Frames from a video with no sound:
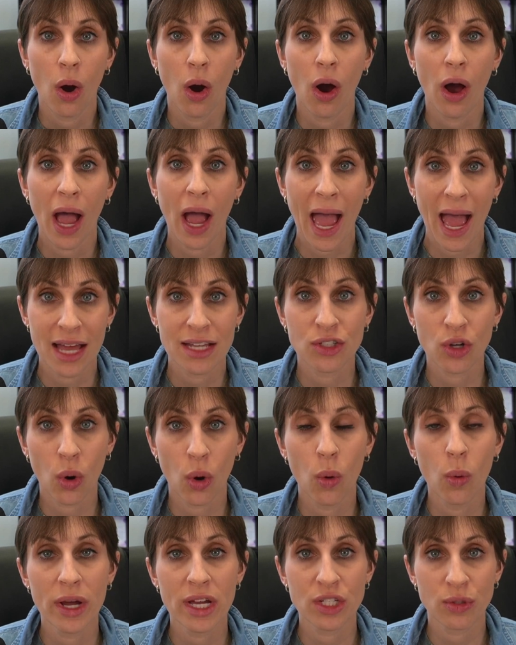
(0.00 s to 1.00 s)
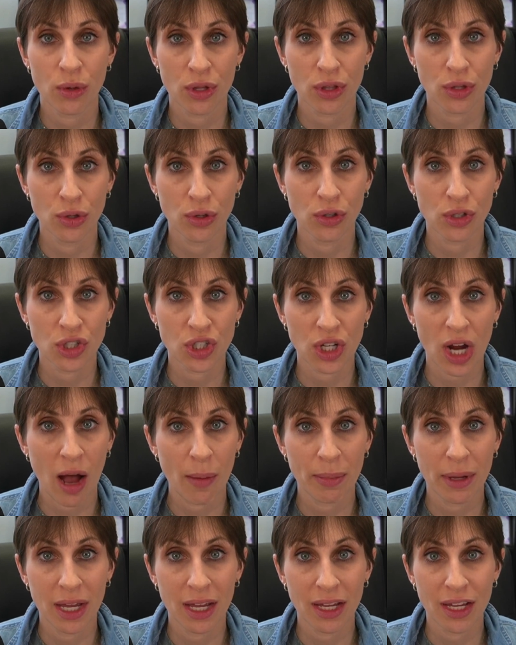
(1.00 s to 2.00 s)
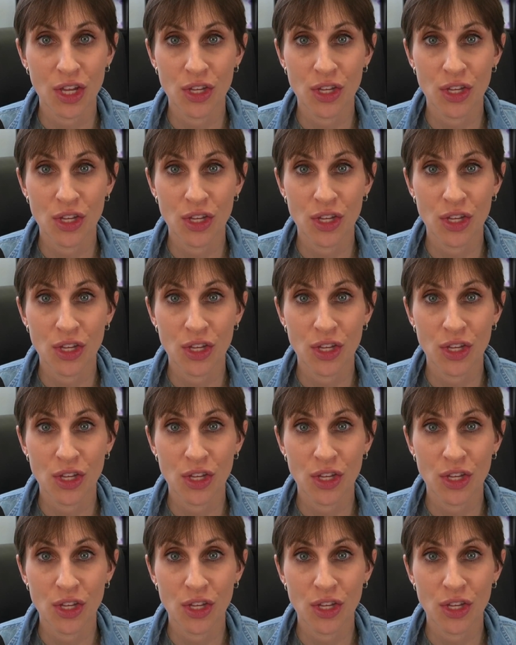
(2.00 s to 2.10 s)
As always with Google Shopping,